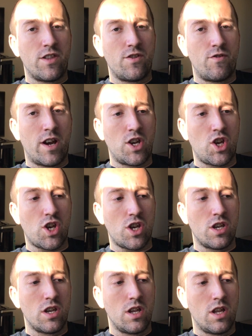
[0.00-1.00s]

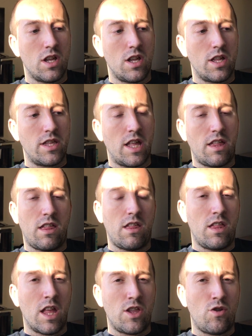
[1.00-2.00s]
direction
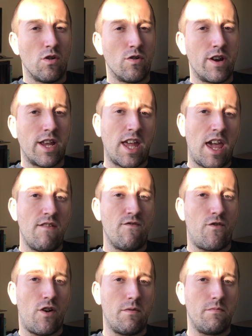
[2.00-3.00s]
that you already came
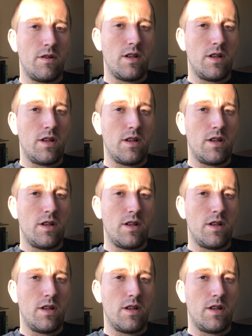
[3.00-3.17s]
from.